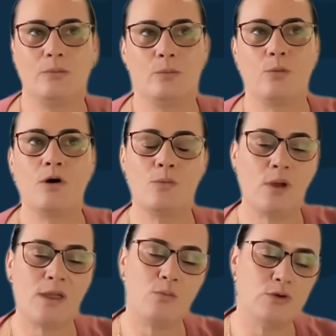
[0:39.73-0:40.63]
what
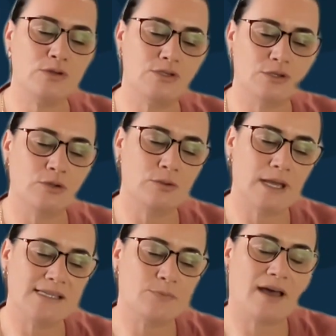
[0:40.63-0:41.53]
we would do
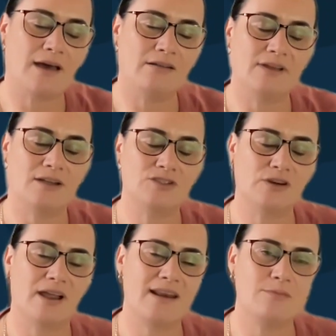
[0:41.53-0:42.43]
as part of our
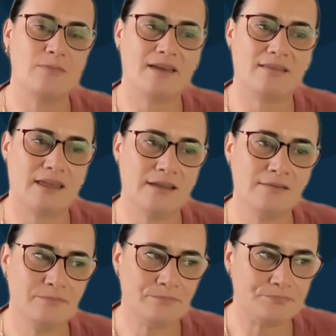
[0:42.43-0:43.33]
training back then
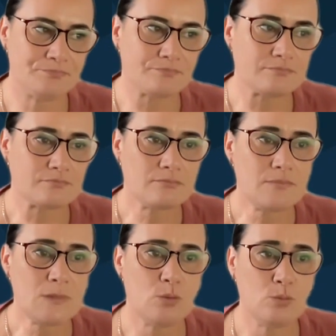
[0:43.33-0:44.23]

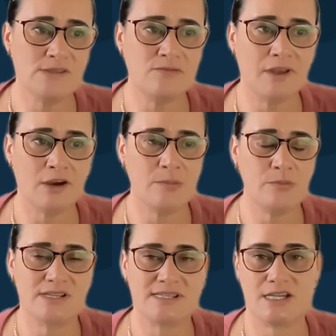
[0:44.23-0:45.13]
was very
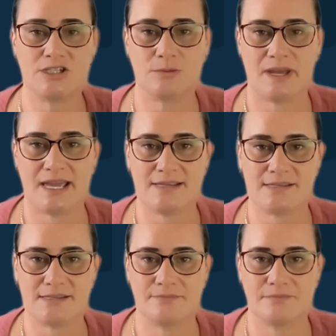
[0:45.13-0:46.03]
procedure
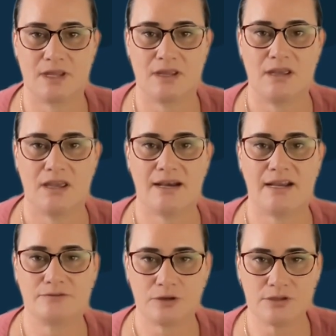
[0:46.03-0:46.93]
based, and
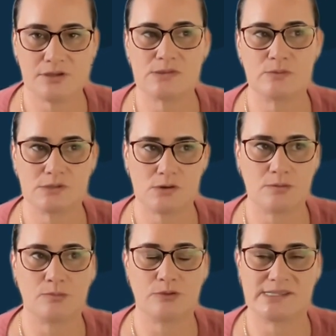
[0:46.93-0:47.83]
our focus was
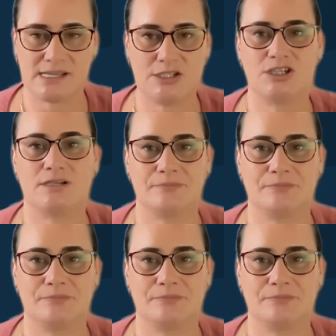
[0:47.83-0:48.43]
on procedure.